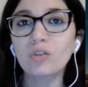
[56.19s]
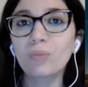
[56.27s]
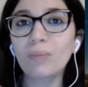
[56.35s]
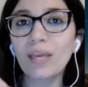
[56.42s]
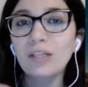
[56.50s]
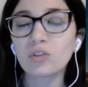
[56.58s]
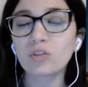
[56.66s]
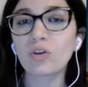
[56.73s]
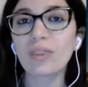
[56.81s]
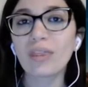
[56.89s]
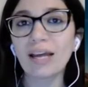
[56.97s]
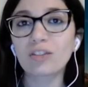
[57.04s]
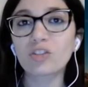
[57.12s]
to make sure
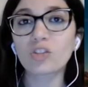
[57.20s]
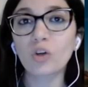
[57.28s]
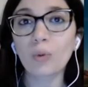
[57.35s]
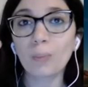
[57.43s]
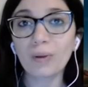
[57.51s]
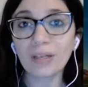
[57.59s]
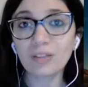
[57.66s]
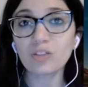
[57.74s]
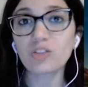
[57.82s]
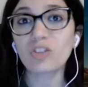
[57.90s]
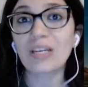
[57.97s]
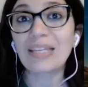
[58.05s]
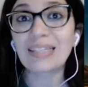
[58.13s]
that your
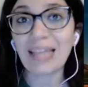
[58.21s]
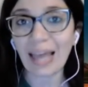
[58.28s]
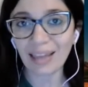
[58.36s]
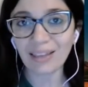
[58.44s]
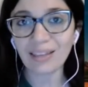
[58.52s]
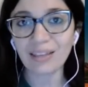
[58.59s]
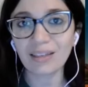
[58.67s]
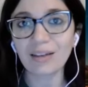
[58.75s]
pitch deck